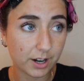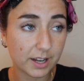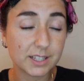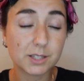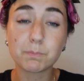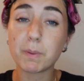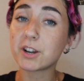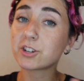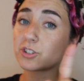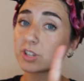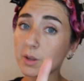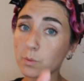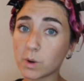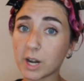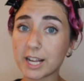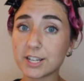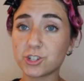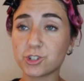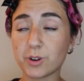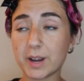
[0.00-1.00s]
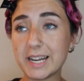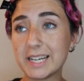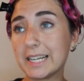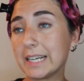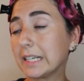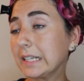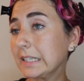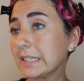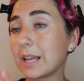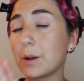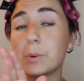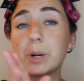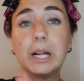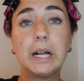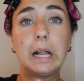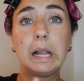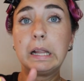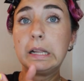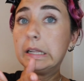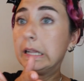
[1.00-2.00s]
especially when I straighten it, because I
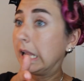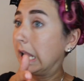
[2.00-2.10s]
wanna,